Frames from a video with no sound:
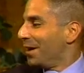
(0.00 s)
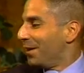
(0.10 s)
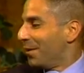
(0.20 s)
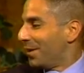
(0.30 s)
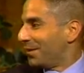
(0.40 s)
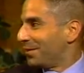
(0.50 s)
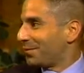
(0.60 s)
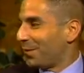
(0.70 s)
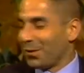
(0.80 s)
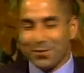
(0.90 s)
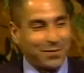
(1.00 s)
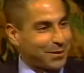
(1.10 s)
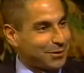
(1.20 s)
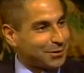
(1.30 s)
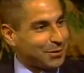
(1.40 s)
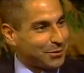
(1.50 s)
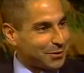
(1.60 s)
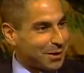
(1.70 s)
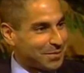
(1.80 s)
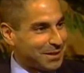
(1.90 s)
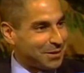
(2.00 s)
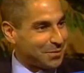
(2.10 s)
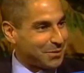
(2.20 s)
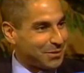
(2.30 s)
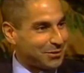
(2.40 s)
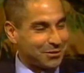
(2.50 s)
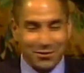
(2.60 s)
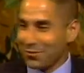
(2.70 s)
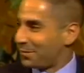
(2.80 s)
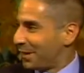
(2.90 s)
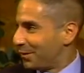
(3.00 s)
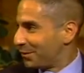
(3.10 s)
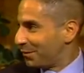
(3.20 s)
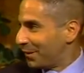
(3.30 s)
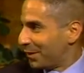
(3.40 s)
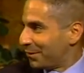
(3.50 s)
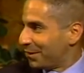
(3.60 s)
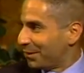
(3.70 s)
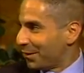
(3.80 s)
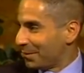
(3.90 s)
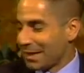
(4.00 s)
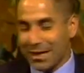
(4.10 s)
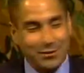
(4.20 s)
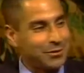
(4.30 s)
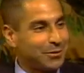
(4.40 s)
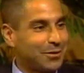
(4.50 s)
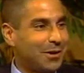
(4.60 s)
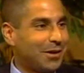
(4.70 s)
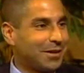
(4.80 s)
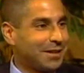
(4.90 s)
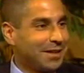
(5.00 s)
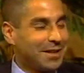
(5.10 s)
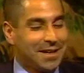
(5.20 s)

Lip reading: And full and fair disclosure, I'm in the Army Reserve. Peter is a veteran of the Army National Guard.